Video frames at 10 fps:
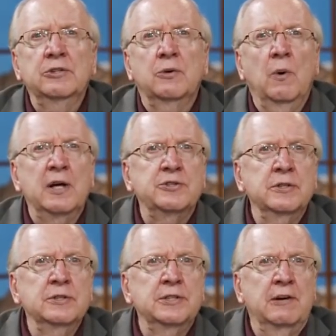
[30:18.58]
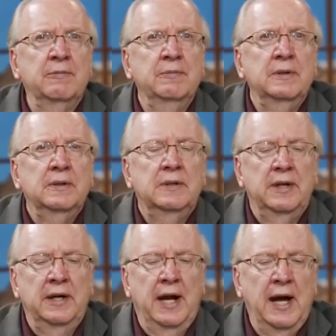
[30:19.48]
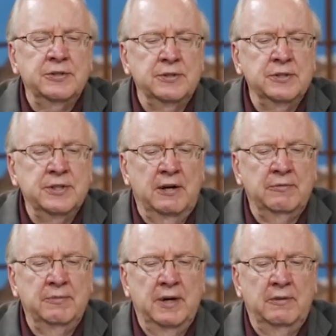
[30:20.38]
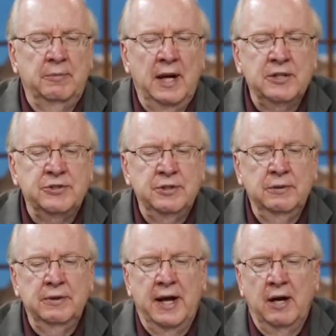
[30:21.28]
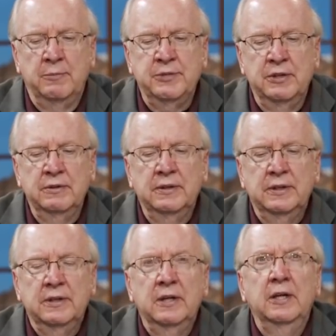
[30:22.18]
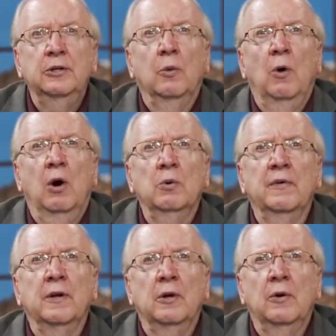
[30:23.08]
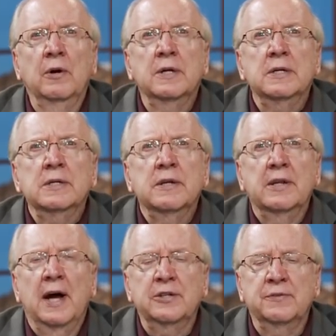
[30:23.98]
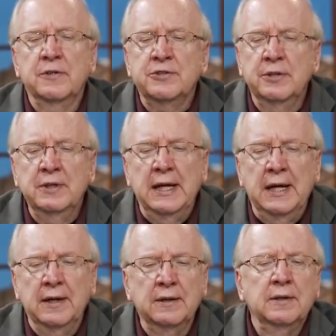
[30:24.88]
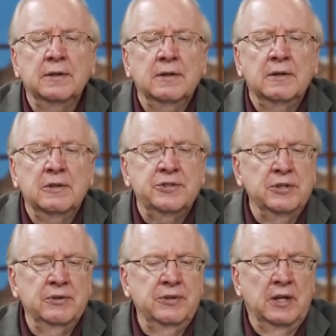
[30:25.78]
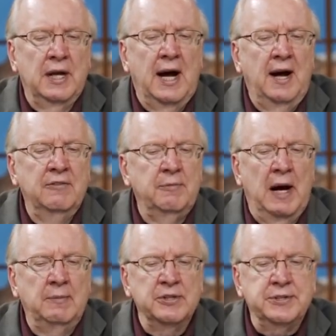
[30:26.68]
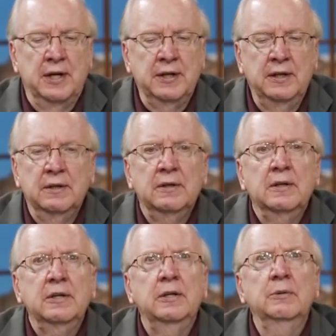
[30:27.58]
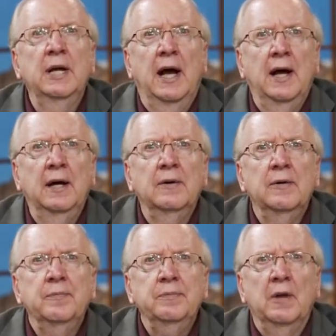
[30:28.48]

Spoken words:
these questions have and answers have blessed you and helped you in your walk with the Lord. Thanks for tuning in to the live Bible study Q&A.